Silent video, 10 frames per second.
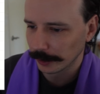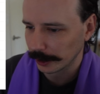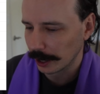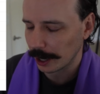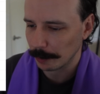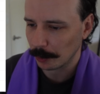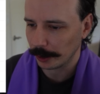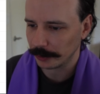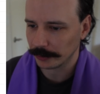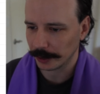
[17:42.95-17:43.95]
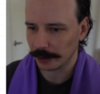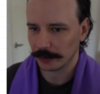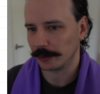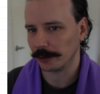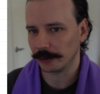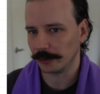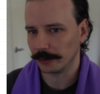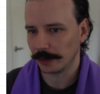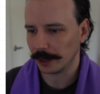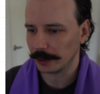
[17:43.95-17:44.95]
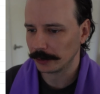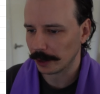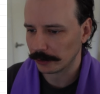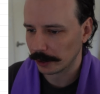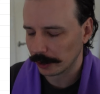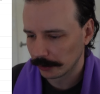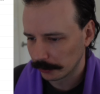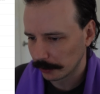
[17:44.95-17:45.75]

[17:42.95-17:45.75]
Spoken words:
like at high points against attrition things on centers.